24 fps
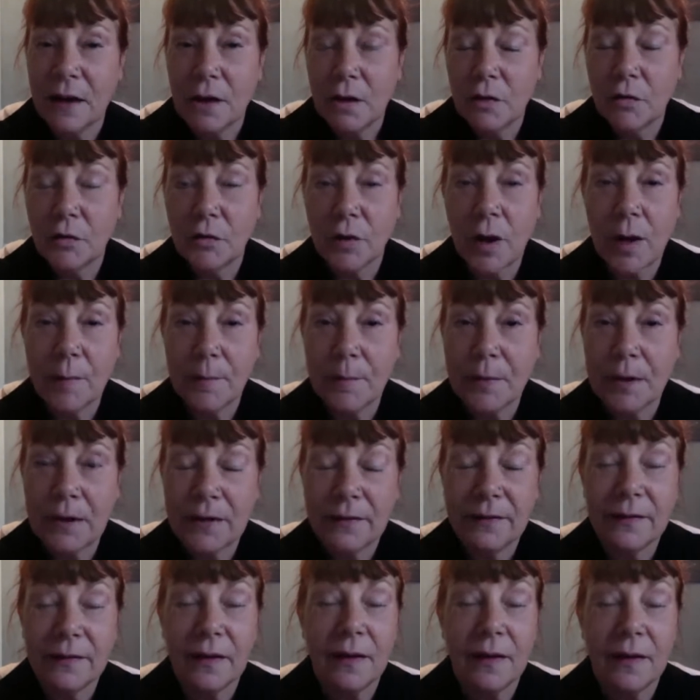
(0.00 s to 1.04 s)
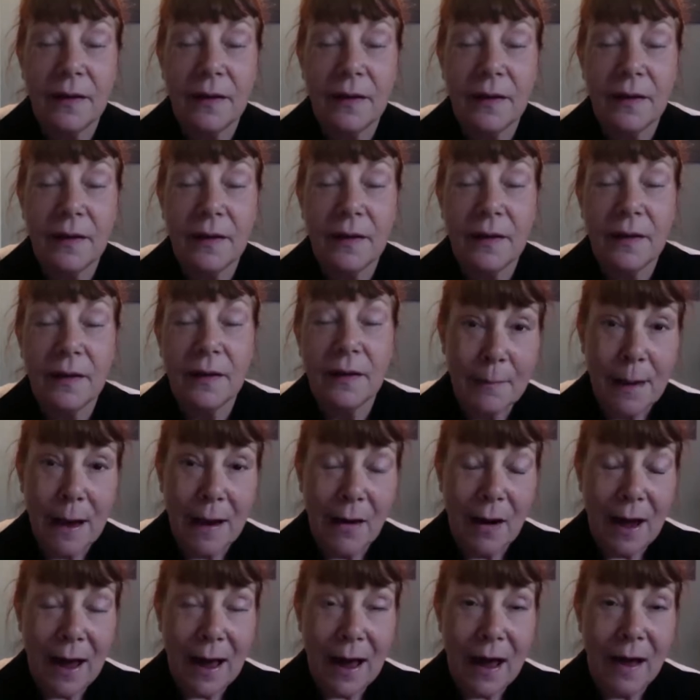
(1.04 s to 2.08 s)
Trump is lying
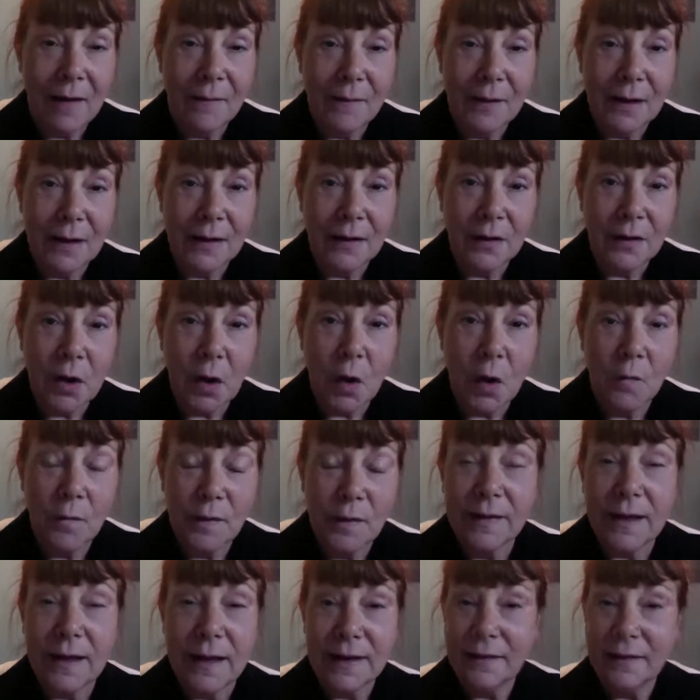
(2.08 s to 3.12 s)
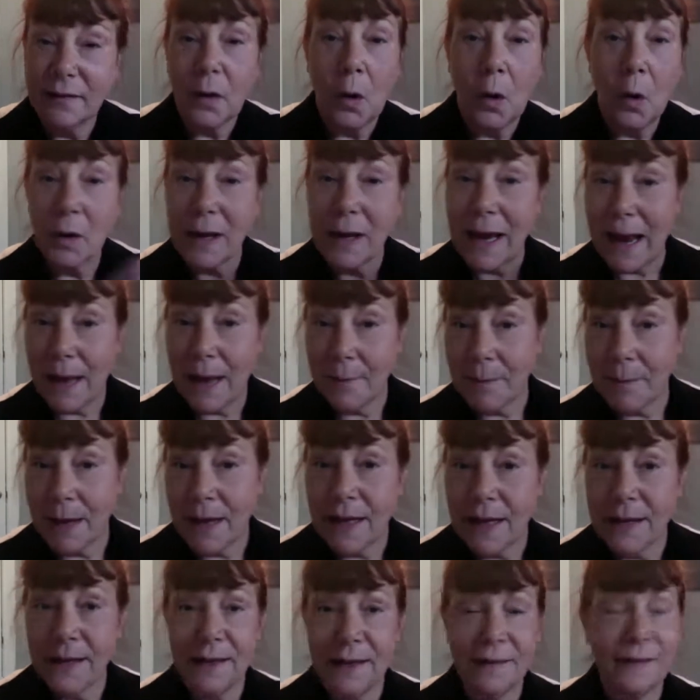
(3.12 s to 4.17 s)
about having COVID, that his whole
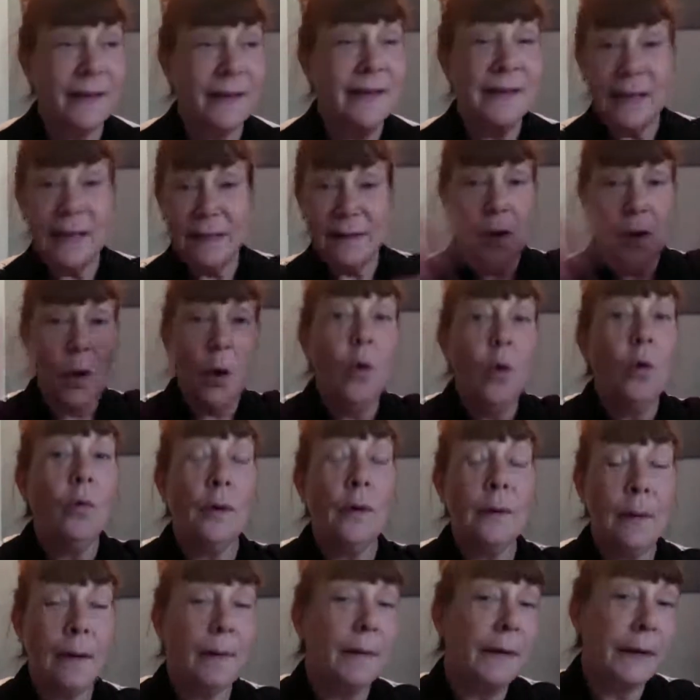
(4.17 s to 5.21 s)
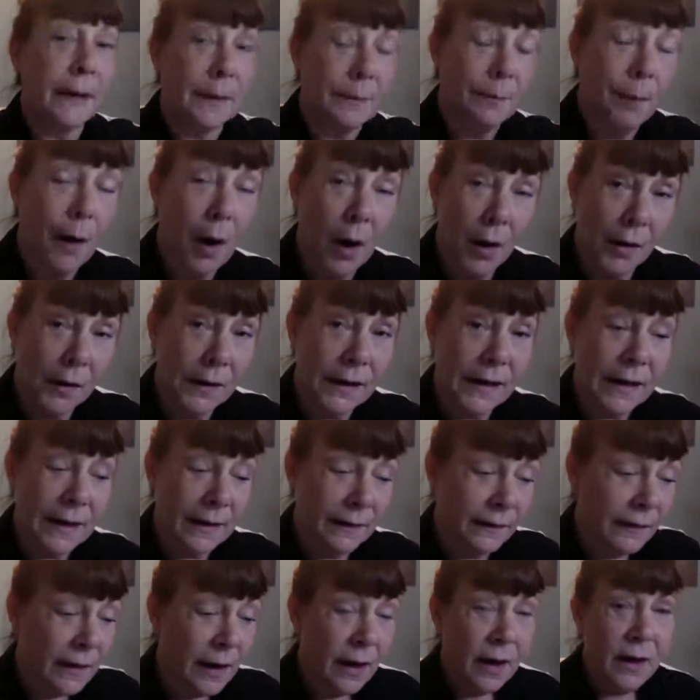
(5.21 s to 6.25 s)
campaign is, indeed the whole Republican Party
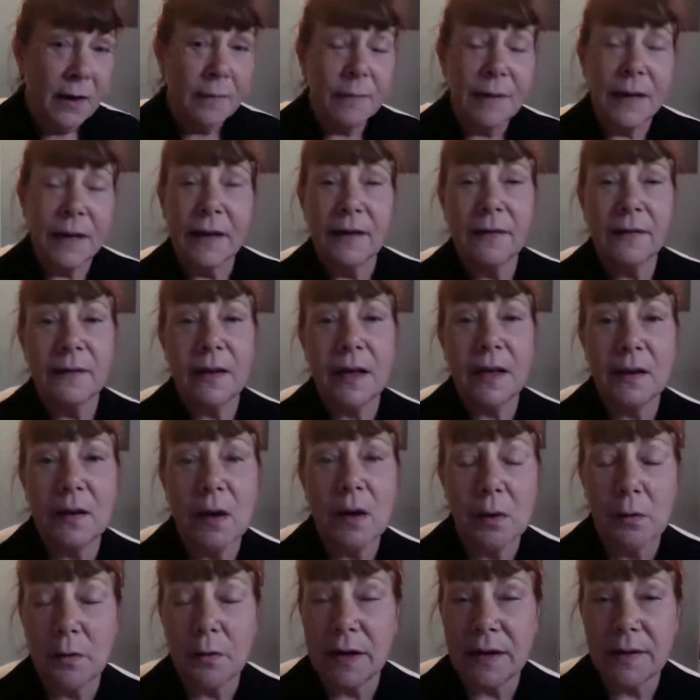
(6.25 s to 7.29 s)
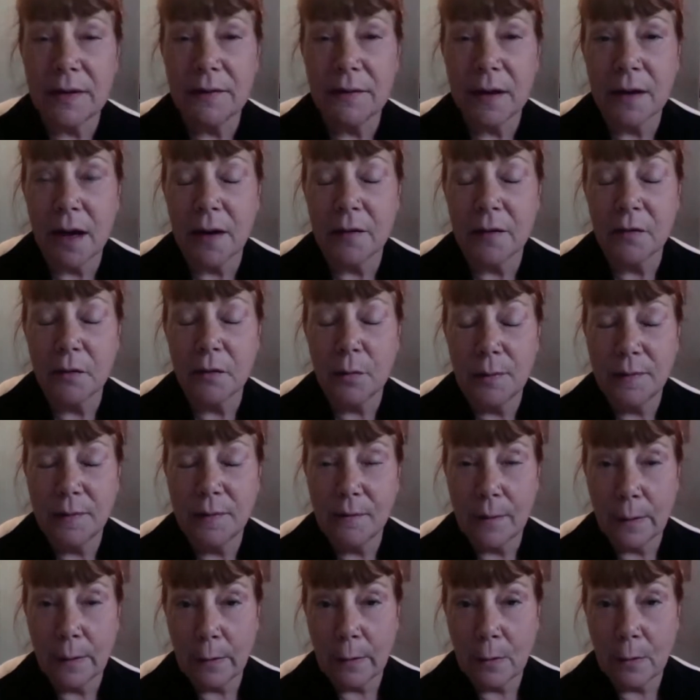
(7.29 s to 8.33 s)
is, because they know he's not doing
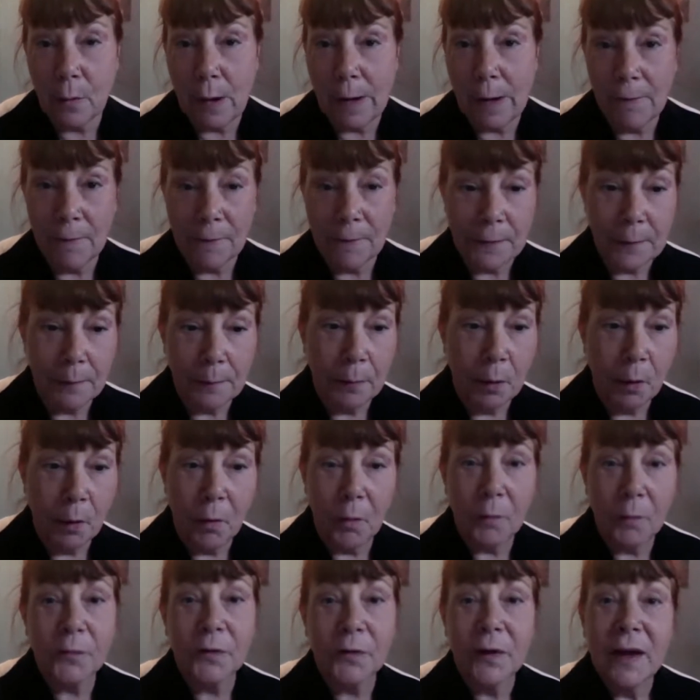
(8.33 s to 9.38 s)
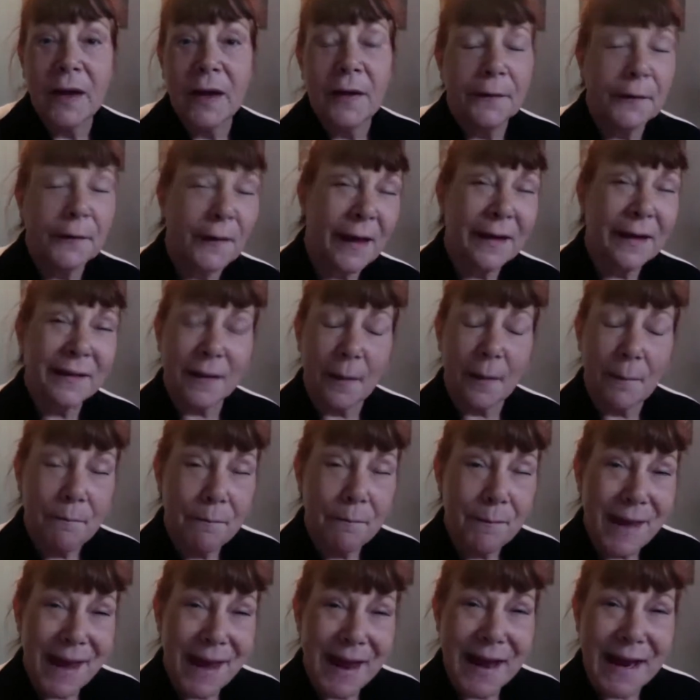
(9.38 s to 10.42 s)
very well in the polls. So that's a
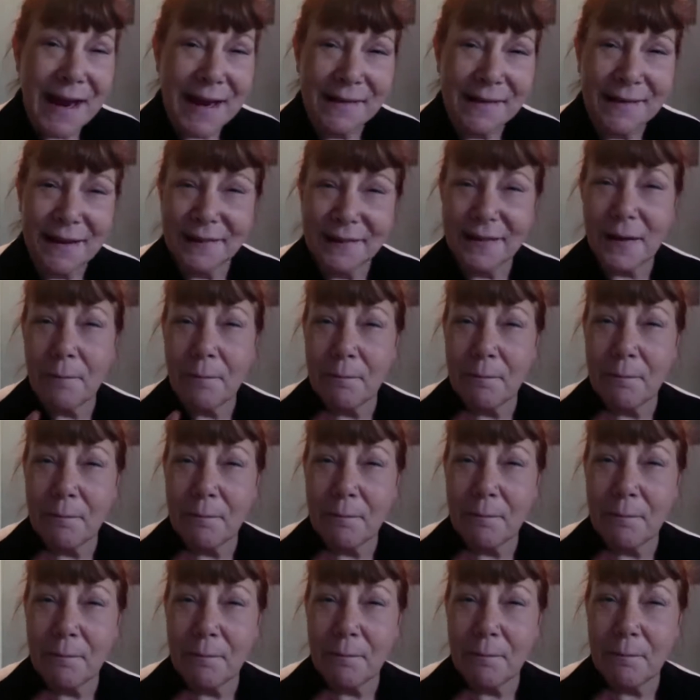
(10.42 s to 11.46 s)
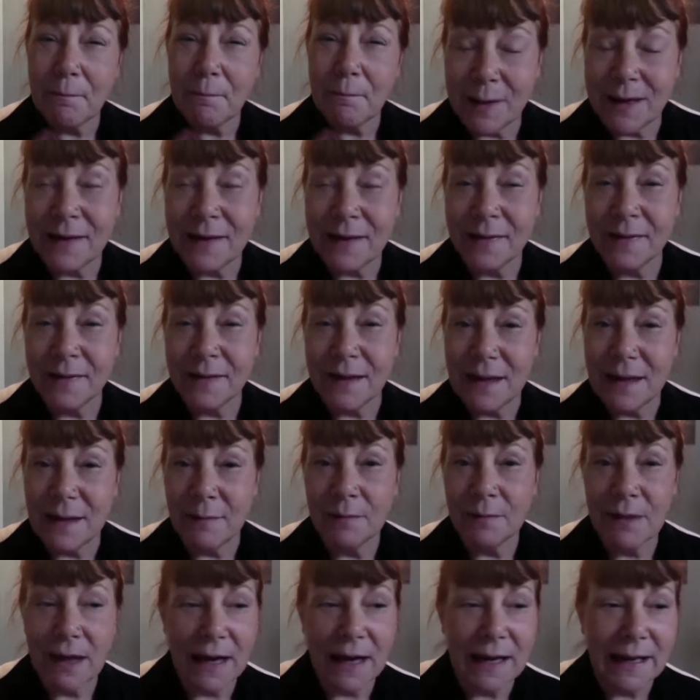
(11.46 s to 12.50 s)
big theme
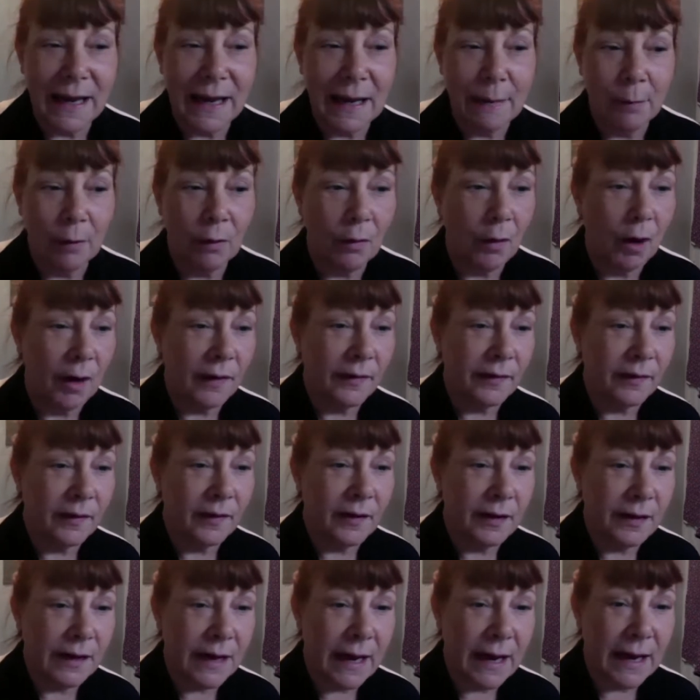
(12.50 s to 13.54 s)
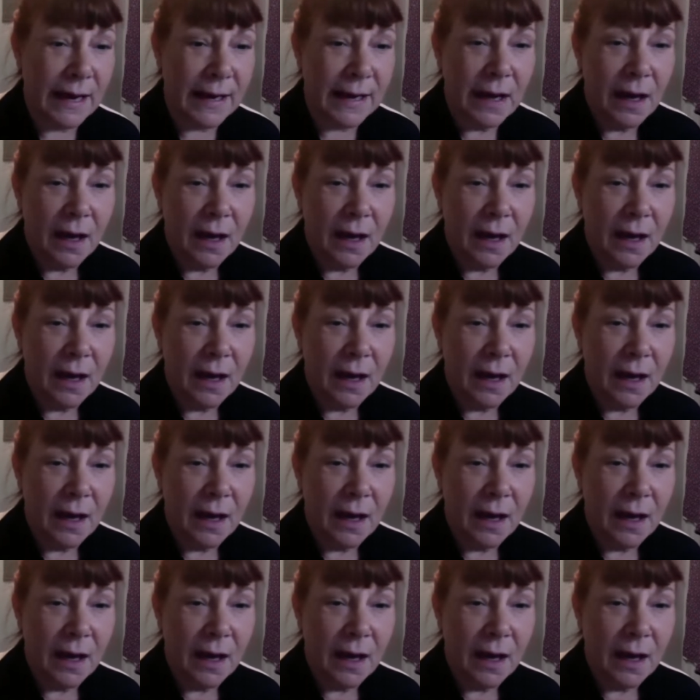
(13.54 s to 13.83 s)
that I came across today.